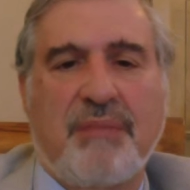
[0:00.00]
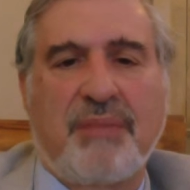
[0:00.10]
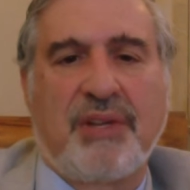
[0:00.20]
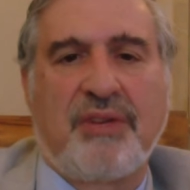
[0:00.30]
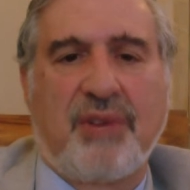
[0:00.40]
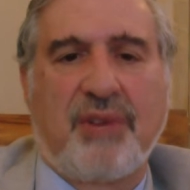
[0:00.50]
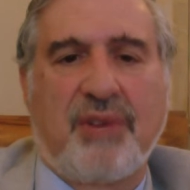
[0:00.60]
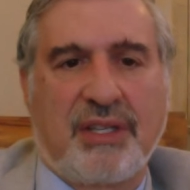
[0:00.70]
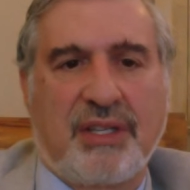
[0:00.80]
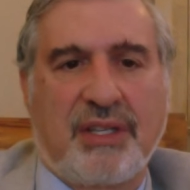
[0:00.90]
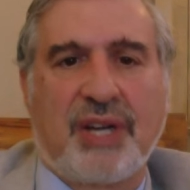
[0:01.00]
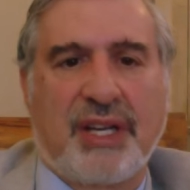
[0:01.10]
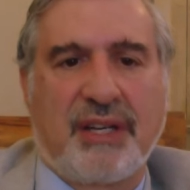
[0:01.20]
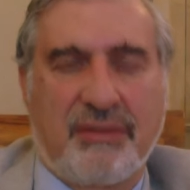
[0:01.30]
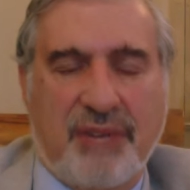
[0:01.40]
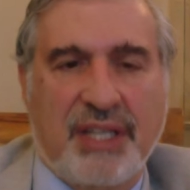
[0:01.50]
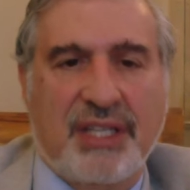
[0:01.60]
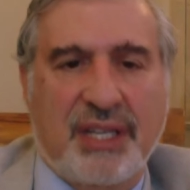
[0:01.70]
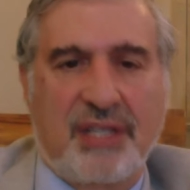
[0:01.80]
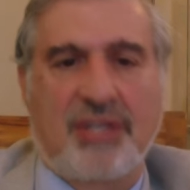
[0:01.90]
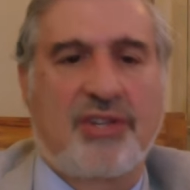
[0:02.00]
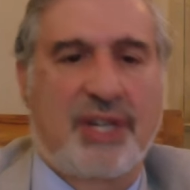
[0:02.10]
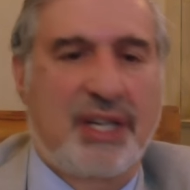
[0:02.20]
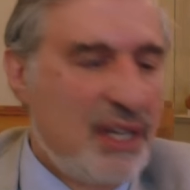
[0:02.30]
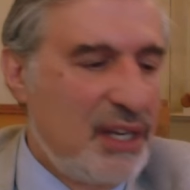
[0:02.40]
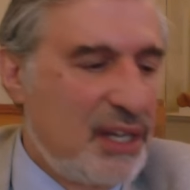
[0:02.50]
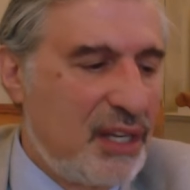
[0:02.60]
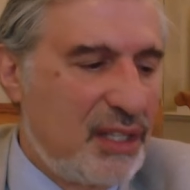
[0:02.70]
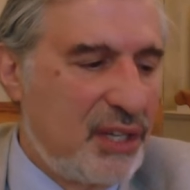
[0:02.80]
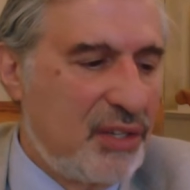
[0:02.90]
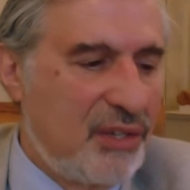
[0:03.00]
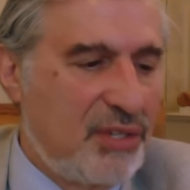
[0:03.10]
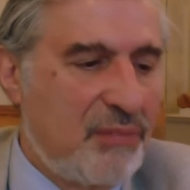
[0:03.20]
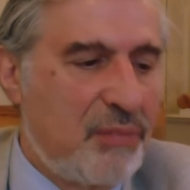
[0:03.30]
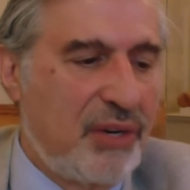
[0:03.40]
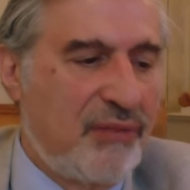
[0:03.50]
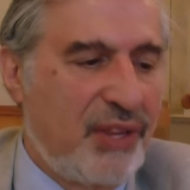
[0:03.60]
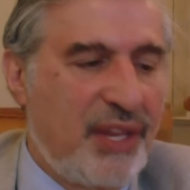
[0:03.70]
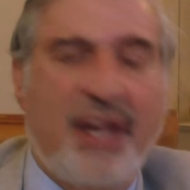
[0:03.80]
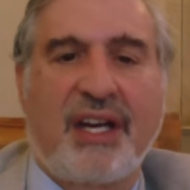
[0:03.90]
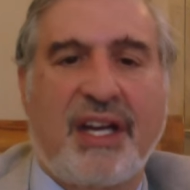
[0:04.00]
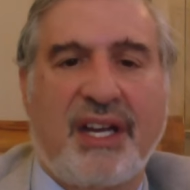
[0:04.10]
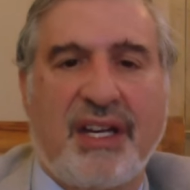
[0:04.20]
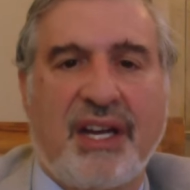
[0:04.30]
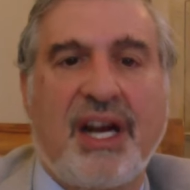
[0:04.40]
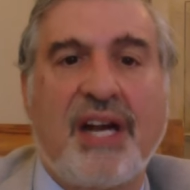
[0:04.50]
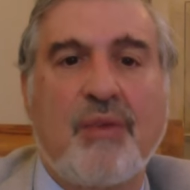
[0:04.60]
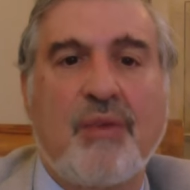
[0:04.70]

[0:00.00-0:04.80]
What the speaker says: people who want to destroy and erase history. So I thought it was important for that. I had Ai